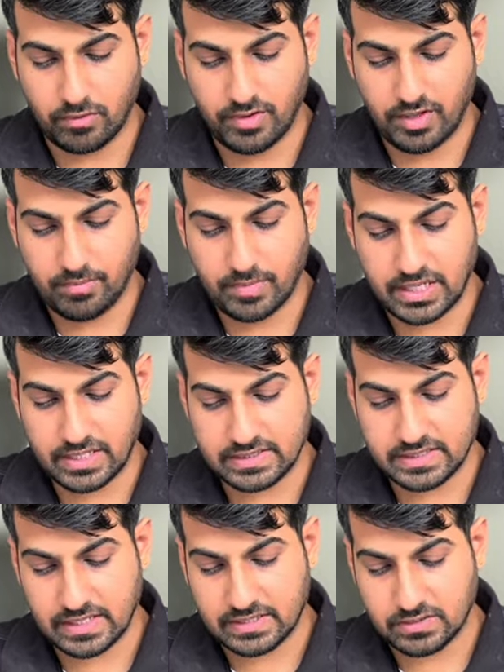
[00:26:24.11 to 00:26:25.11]
V
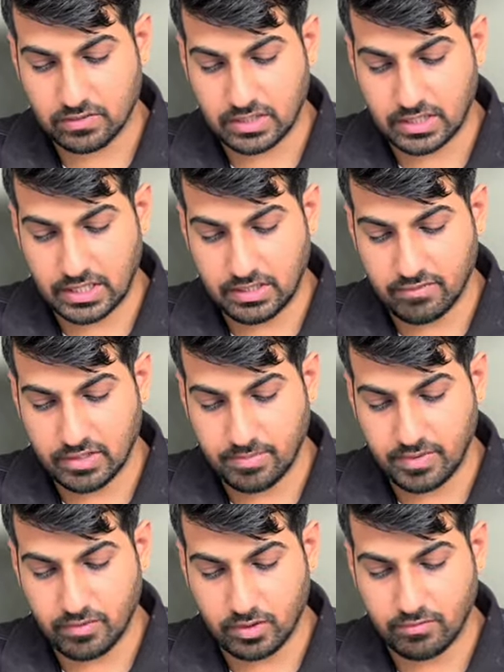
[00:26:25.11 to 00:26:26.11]
minus X. So current will
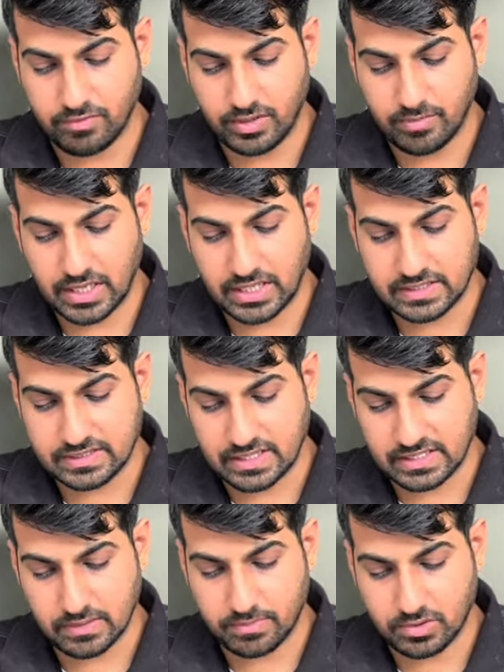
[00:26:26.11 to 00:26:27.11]
be what? V minus
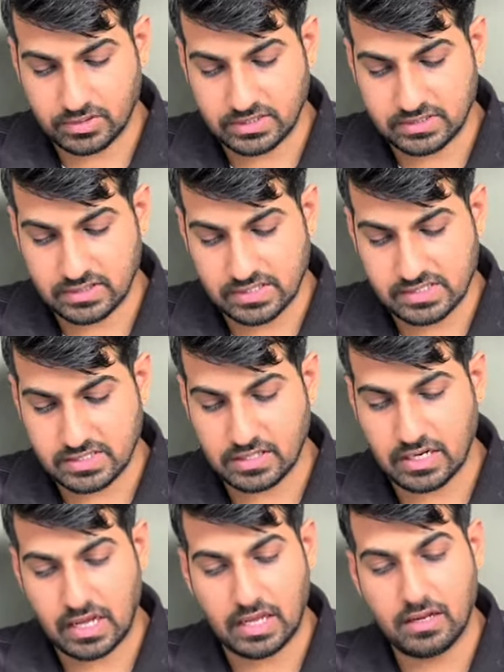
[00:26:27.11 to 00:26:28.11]
X upon this
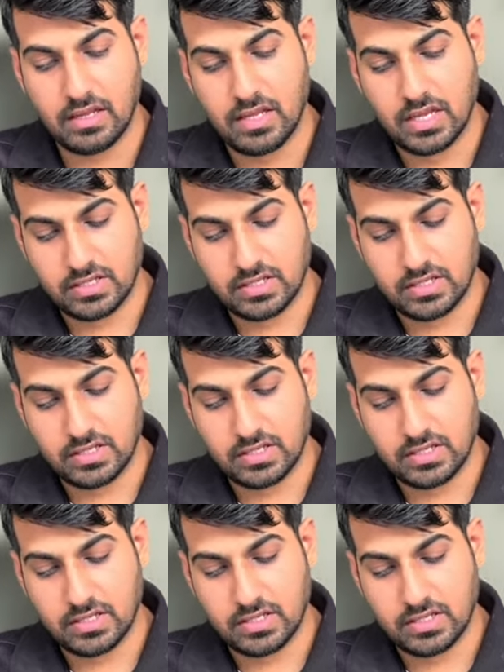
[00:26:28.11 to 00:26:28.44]
resistor R.